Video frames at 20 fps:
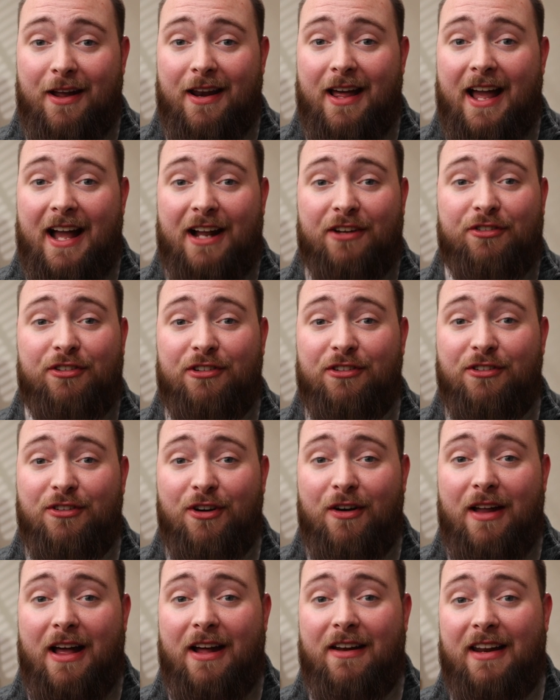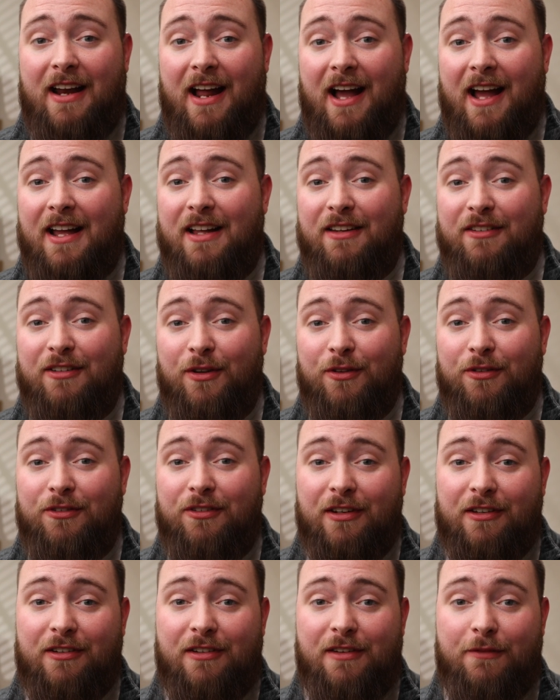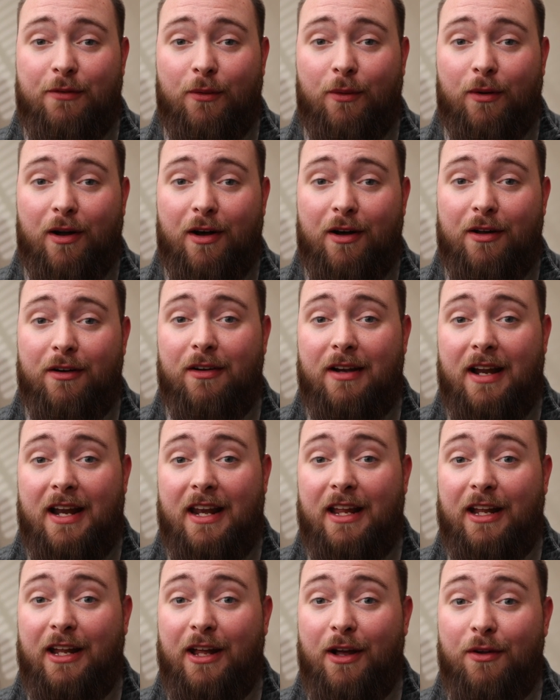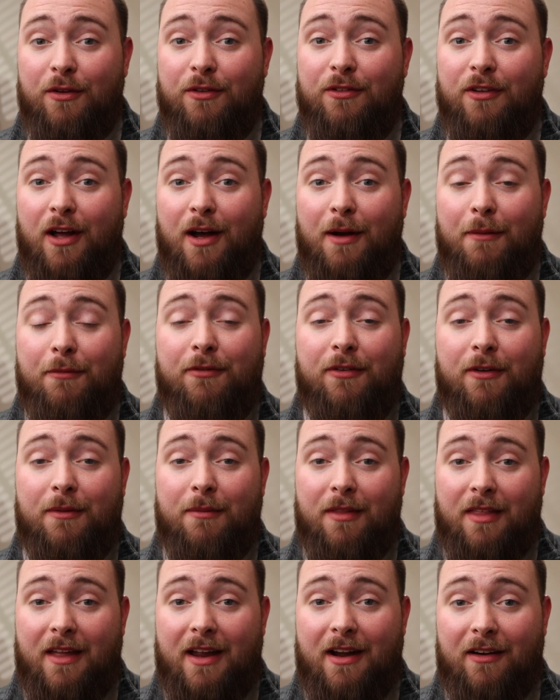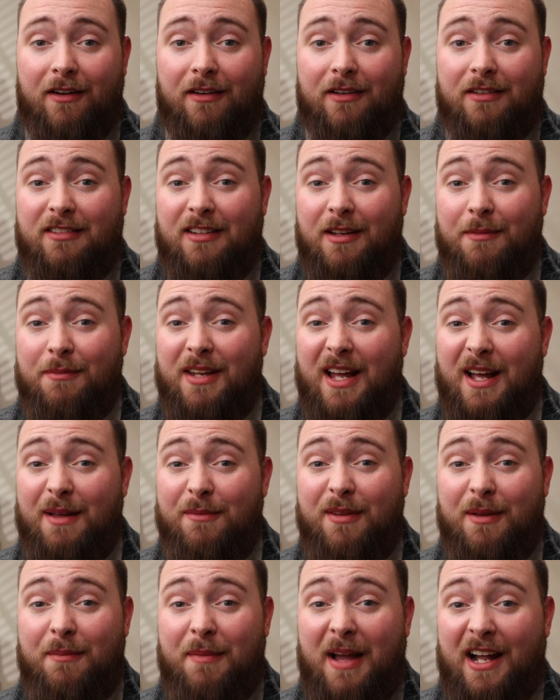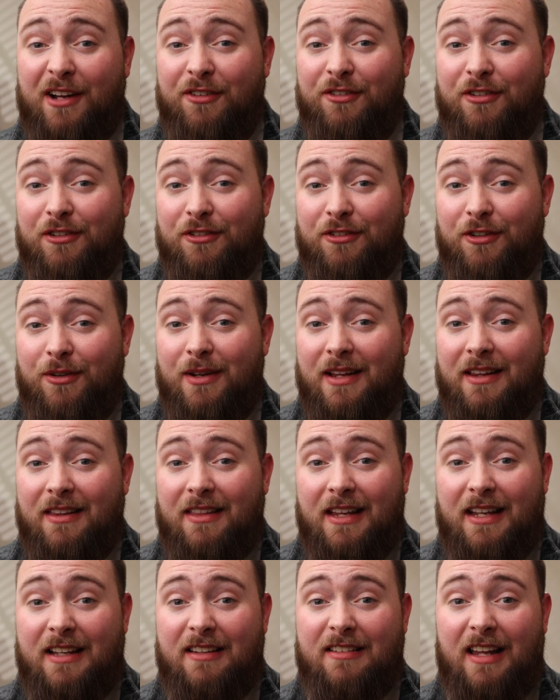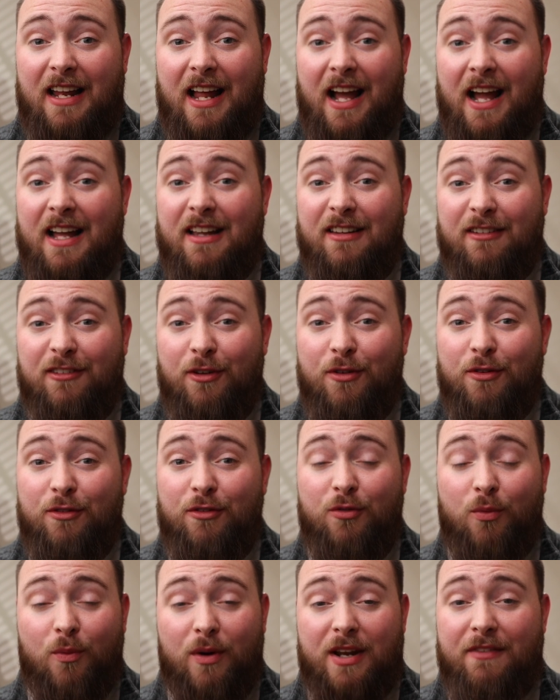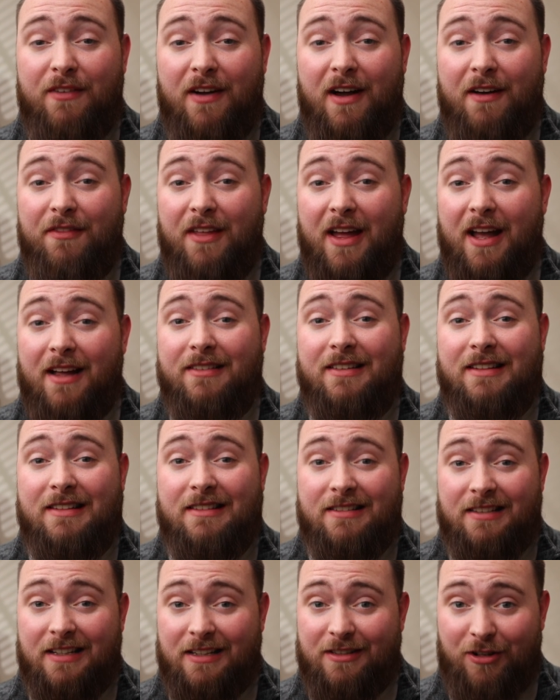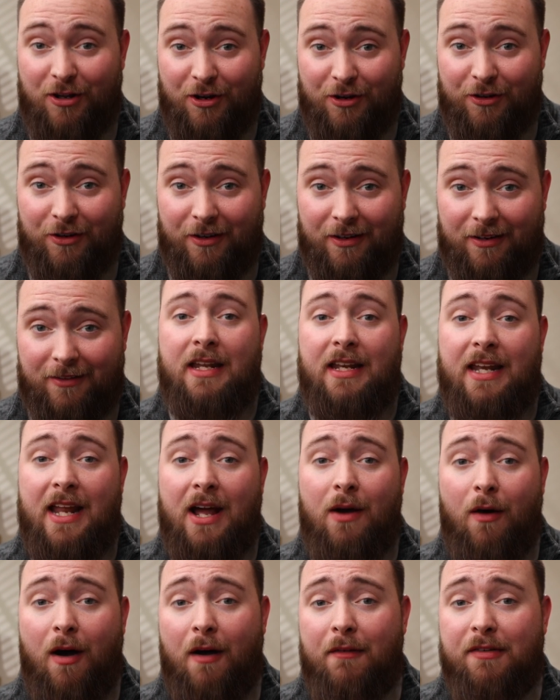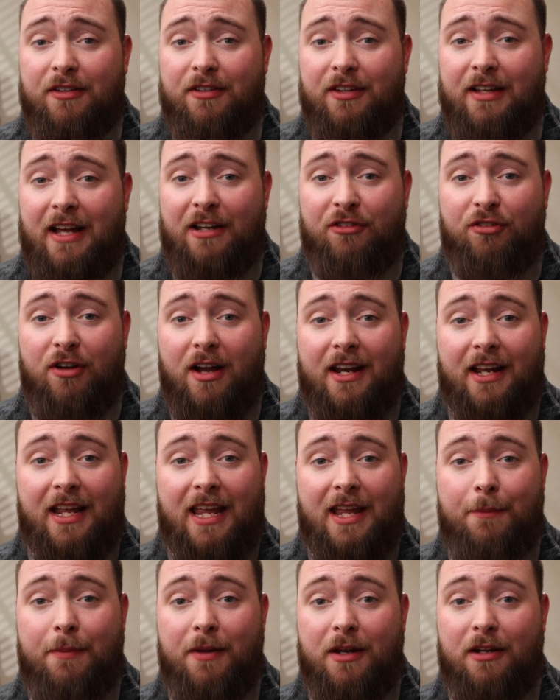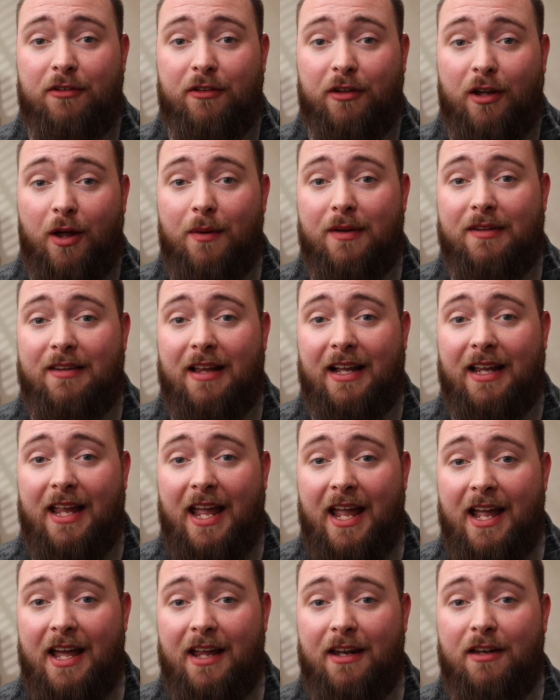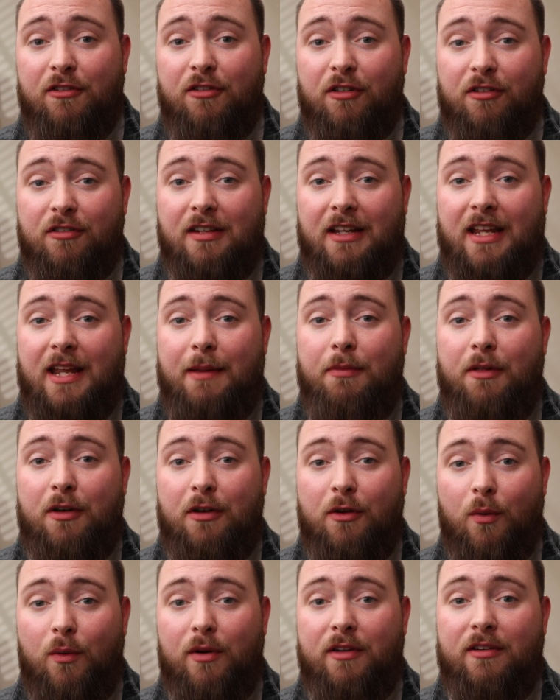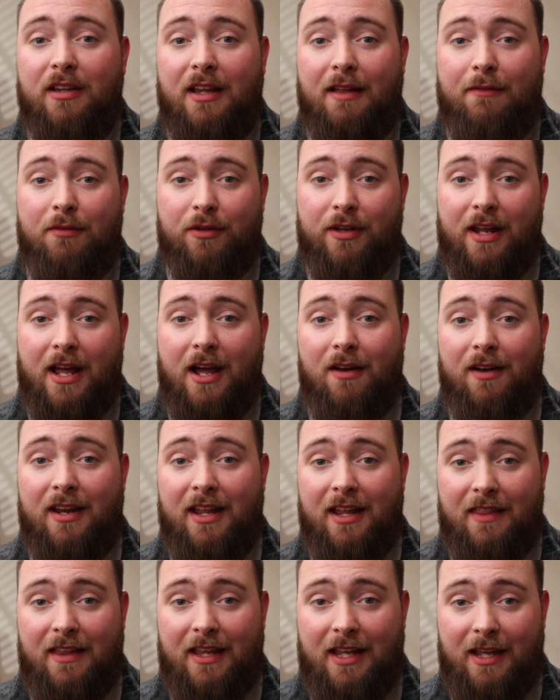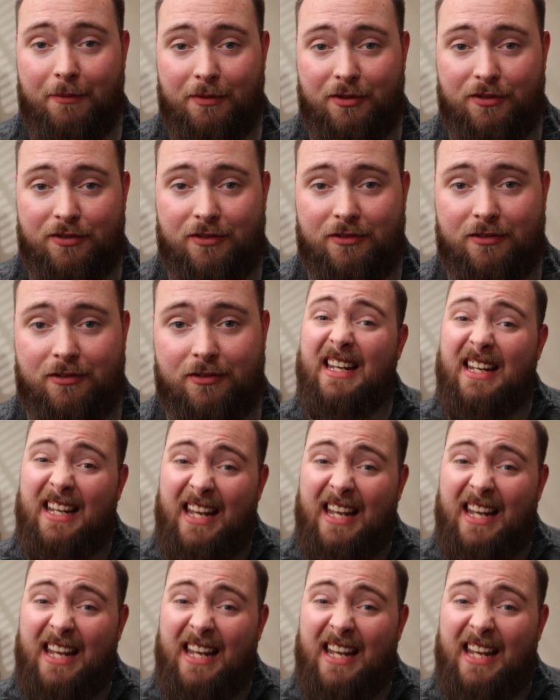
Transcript: I actually start out at ISO 6400 and it goes up from there. Sometimes I'm actually shooting things at ISO 25,600. Now, obviously I try to keep it as low as I can just to keep the noise level down in the images.